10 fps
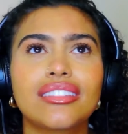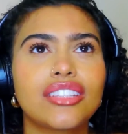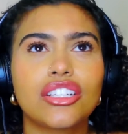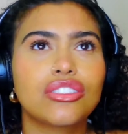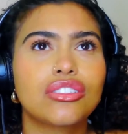
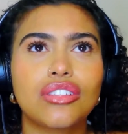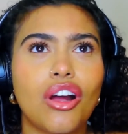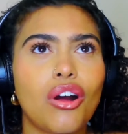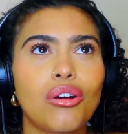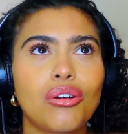there's
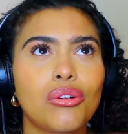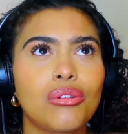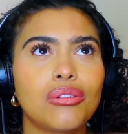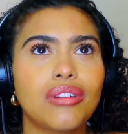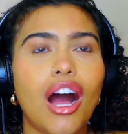
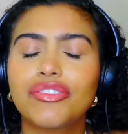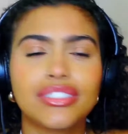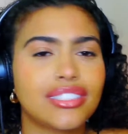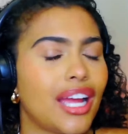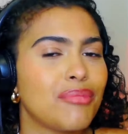so
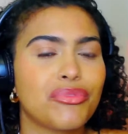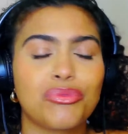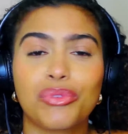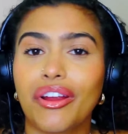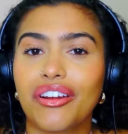
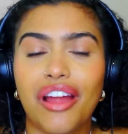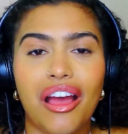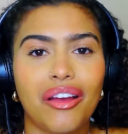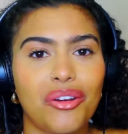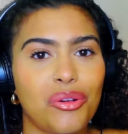oftentimes we are
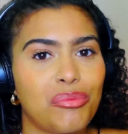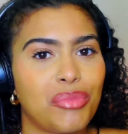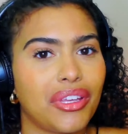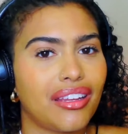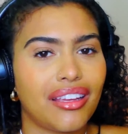not
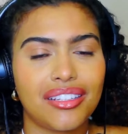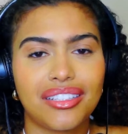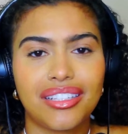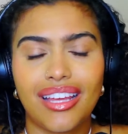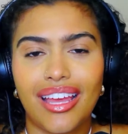obedient
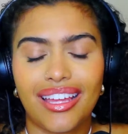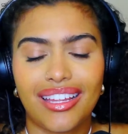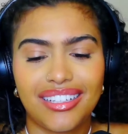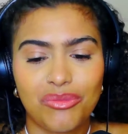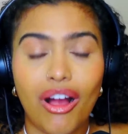and